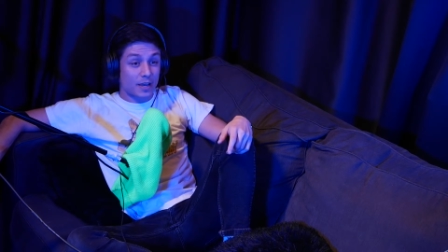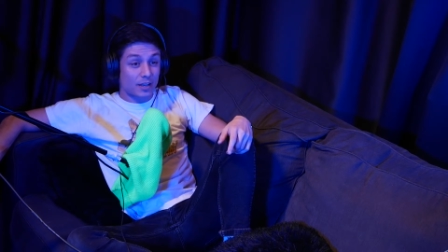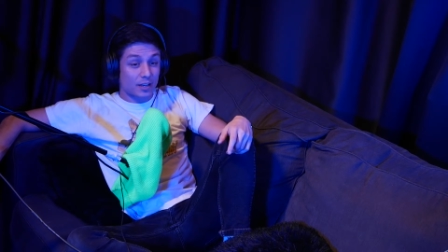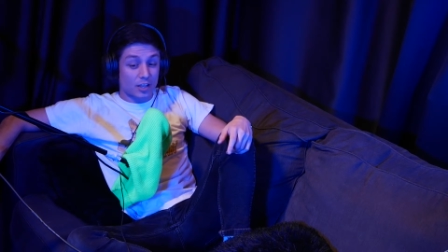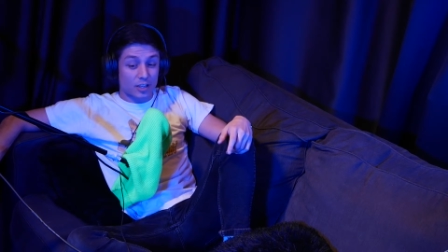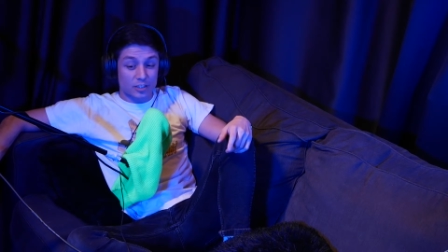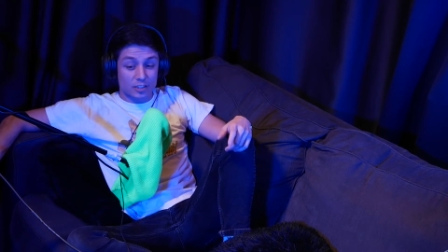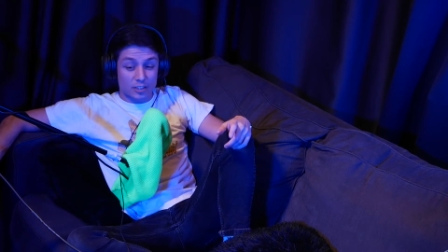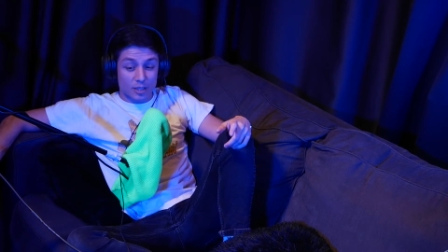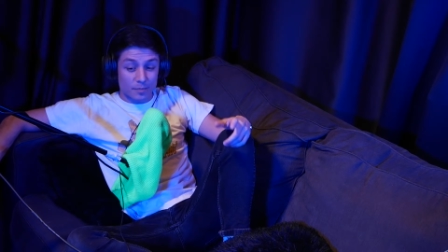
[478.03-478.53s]

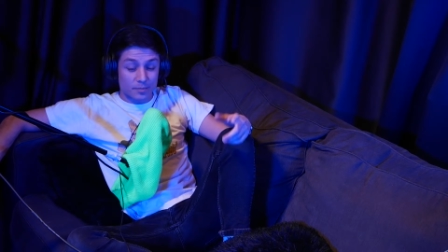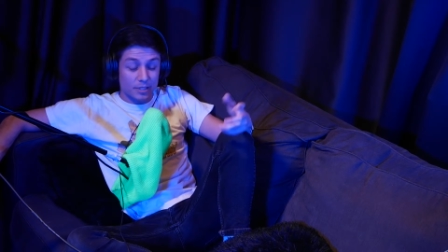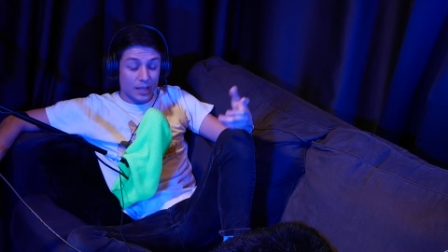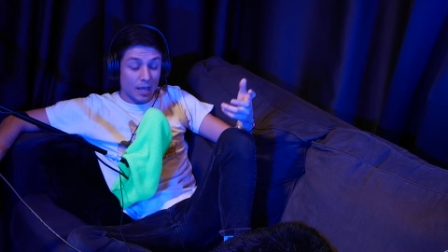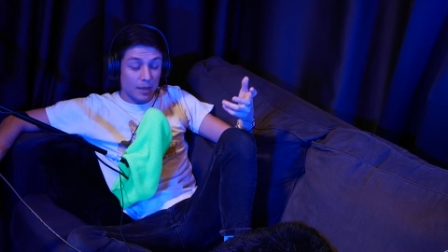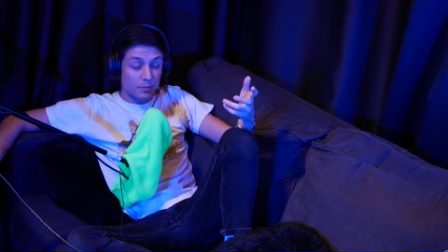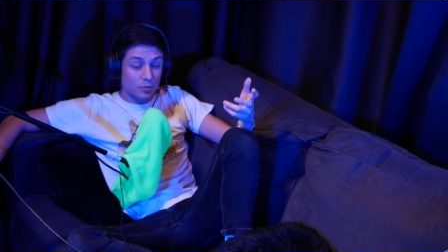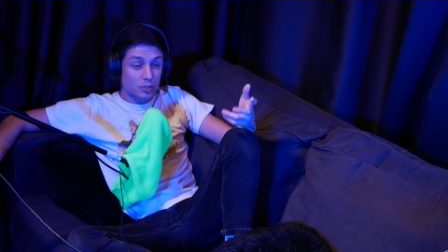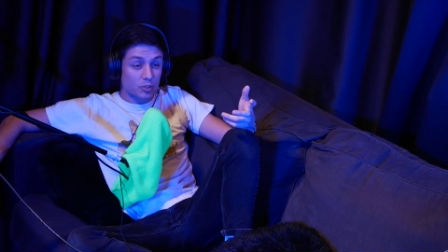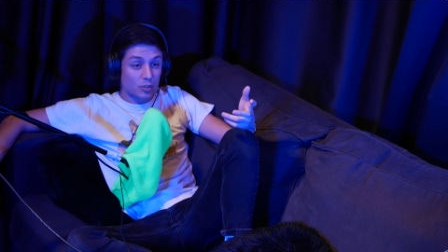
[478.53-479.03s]
Because
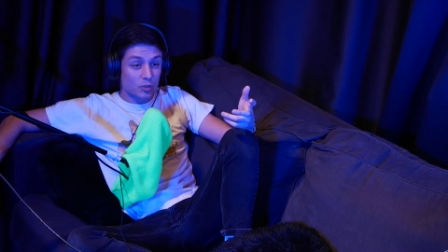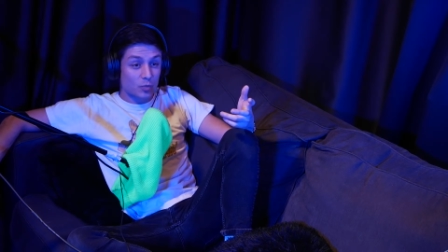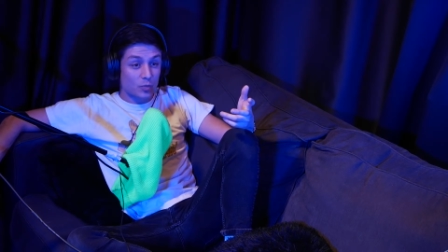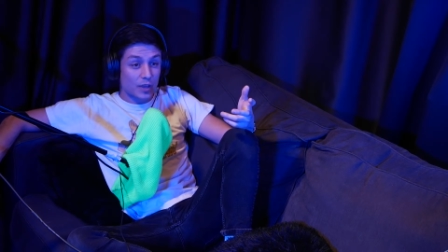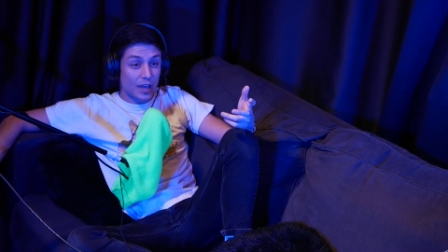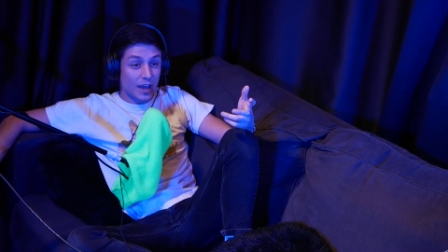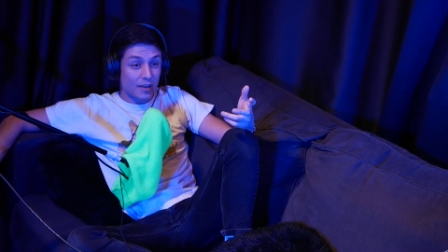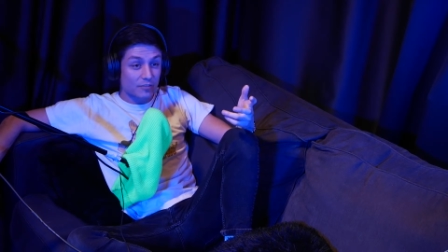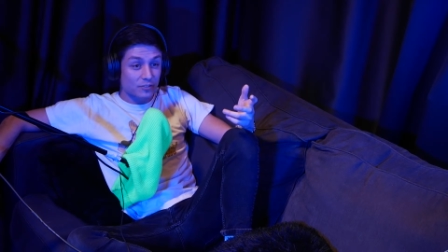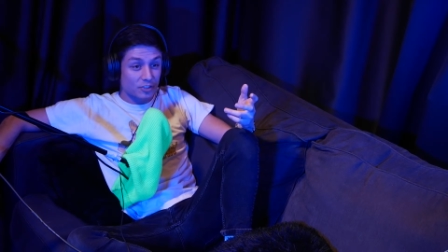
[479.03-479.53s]
sometimes, dude, we
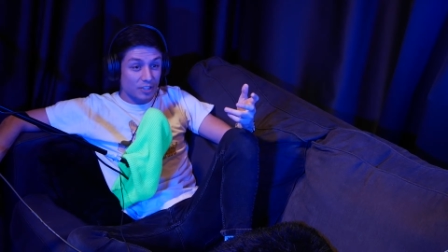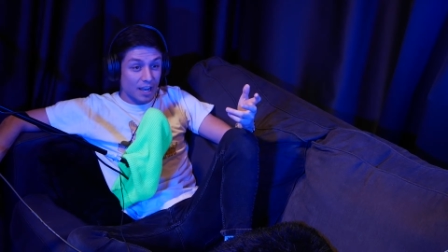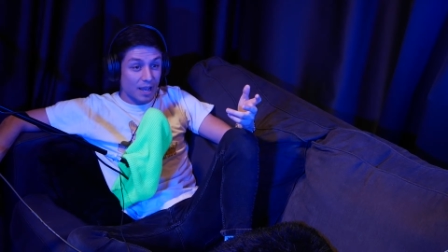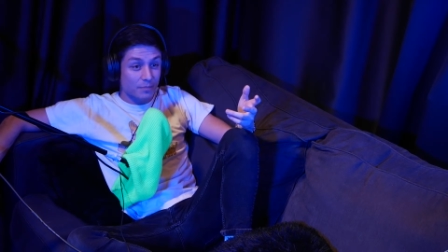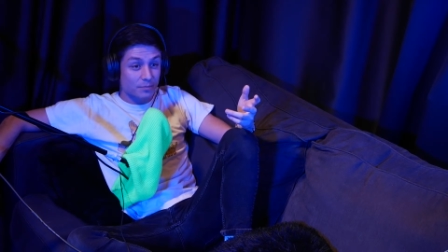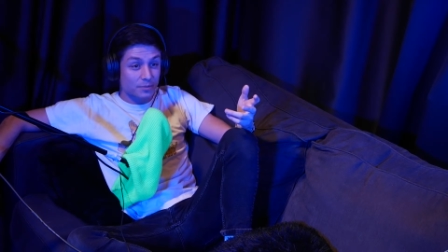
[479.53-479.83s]
have jam